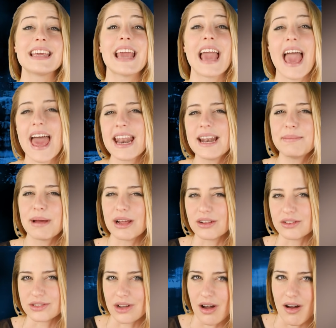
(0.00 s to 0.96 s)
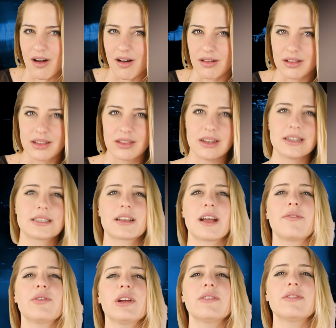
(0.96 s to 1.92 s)
The Annabelle doll. The
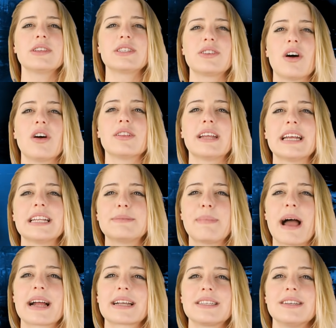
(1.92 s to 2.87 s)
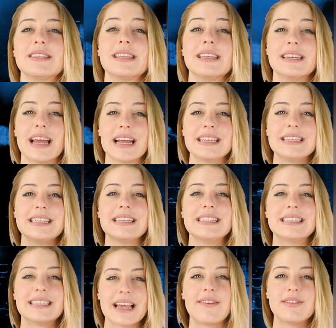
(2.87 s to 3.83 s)
discovery of this doll dates back to the
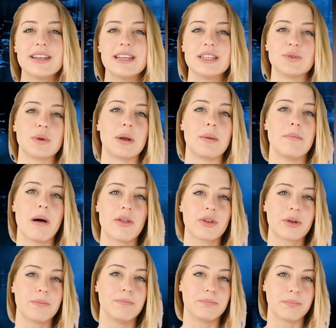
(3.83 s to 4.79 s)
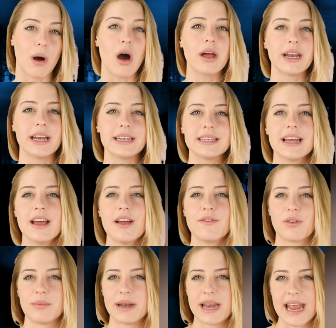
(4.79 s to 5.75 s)
nineteen seventies when a mother bought it
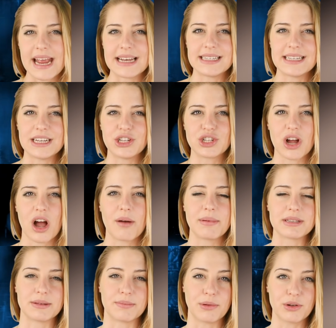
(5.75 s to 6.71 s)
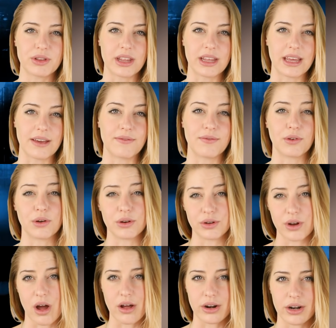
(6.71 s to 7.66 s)
from an antique shop as a birthday gift for her
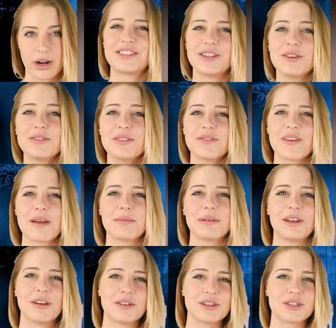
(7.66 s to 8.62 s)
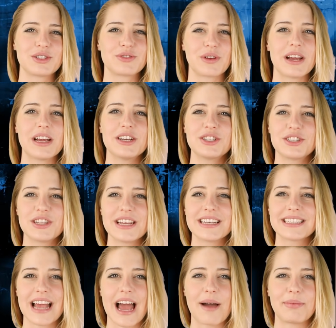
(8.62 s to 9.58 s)
daughter. Soon the family noticed strange
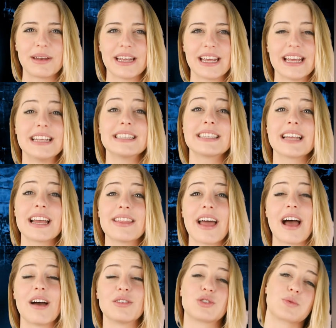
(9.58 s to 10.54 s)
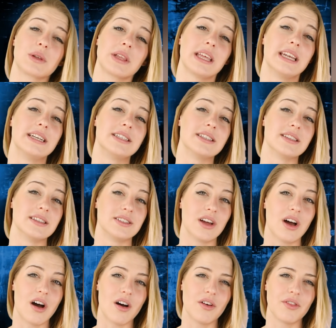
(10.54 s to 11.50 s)
things happening inside the house related to the
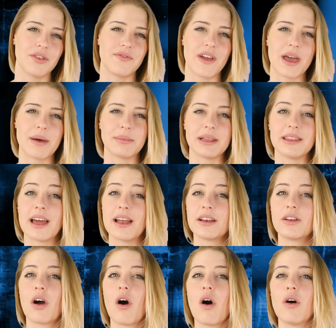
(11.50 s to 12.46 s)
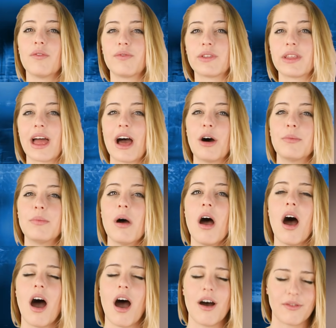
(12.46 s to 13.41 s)
doll. The family then called for the help
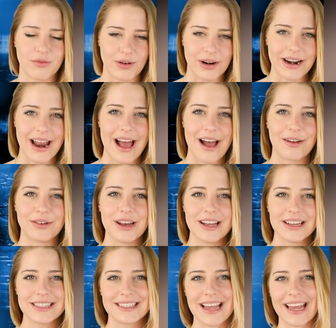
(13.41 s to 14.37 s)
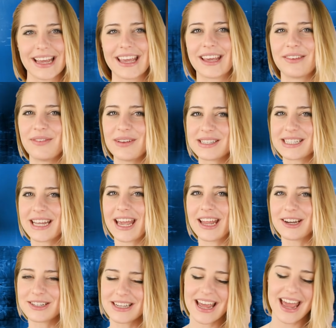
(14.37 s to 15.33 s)
of renowned psychic
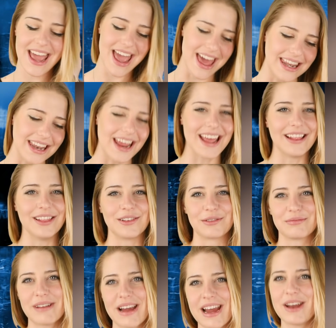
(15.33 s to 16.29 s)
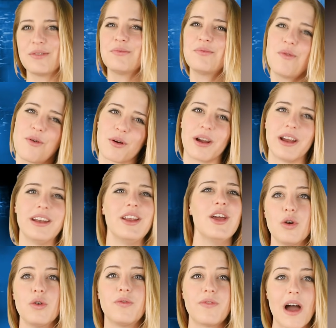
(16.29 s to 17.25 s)
investigators Ed and Lorraine Warren,
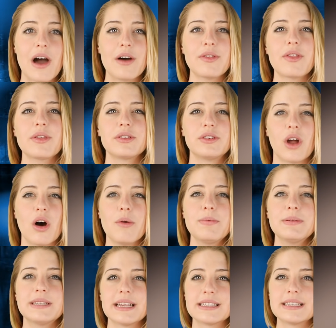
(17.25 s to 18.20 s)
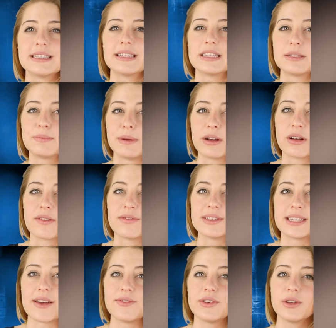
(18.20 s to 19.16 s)
who found that the doll possesses the spirit of a
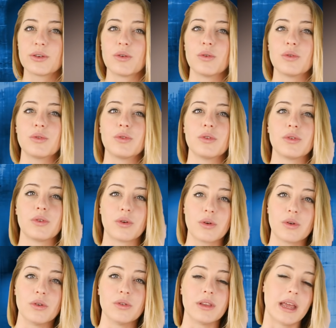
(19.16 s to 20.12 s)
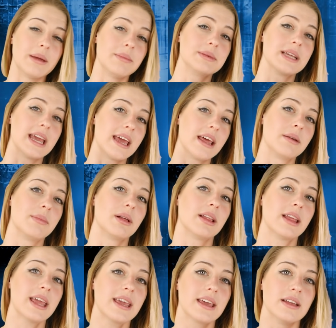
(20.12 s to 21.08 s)
seven-year-old girl named
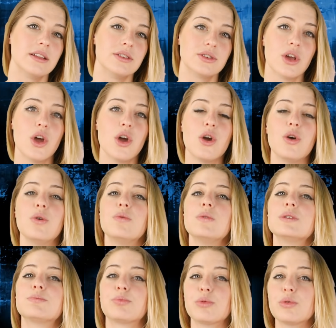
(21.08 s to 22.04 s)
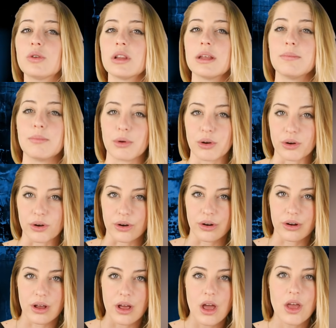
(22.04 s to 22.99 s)
Annabelle Higgins, who was brutally
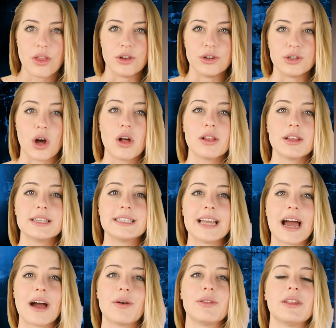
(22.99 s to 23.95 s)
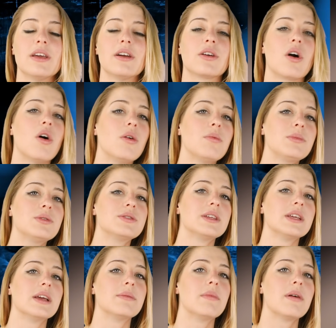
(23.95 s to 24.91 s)
murdered. The doll is now in the Occult
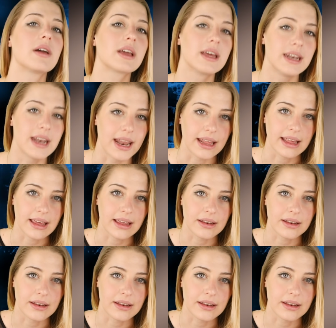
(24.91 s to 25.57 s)
Museum, Connecticut.